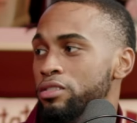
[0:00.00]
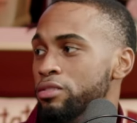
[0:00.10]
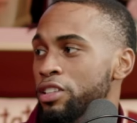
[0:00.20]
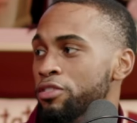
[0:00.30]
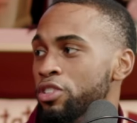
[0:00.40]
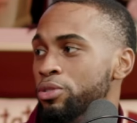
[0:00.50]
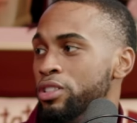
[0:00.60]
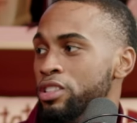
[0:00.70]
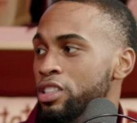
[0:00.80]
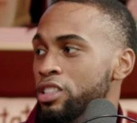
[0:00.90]
even though we're
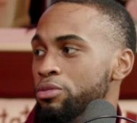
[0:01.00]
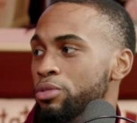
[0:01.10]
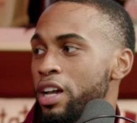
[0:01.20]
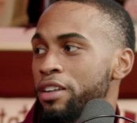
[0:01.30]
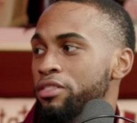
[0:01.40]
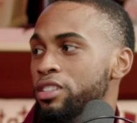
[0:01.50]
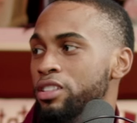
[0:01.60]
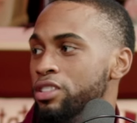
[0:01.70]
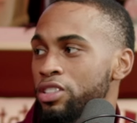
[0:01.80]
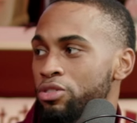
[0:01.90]
in season, we have to
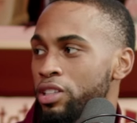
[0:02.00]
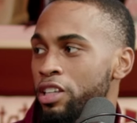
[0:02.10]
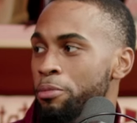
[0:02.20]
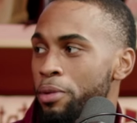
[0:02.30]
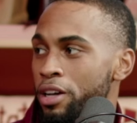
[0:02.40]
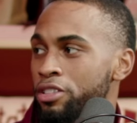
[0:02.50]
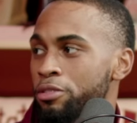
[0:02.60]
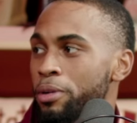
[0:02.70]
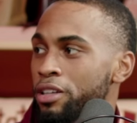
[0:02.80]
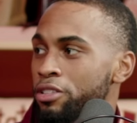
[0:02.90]
continue to get better
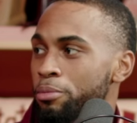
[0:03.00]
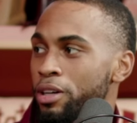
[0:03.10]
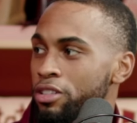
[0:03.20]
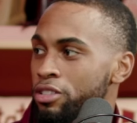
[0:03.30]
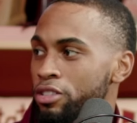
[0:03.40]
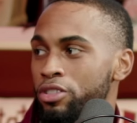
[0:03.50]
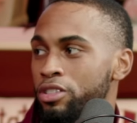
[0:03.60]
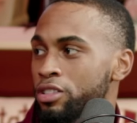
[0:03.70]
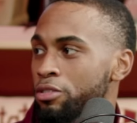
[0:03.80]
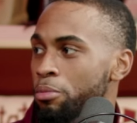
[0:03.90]
and better and better going
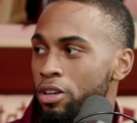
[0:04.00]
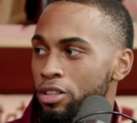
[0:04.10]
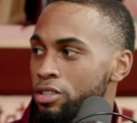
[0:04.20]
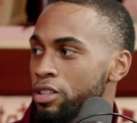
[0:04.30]
into March.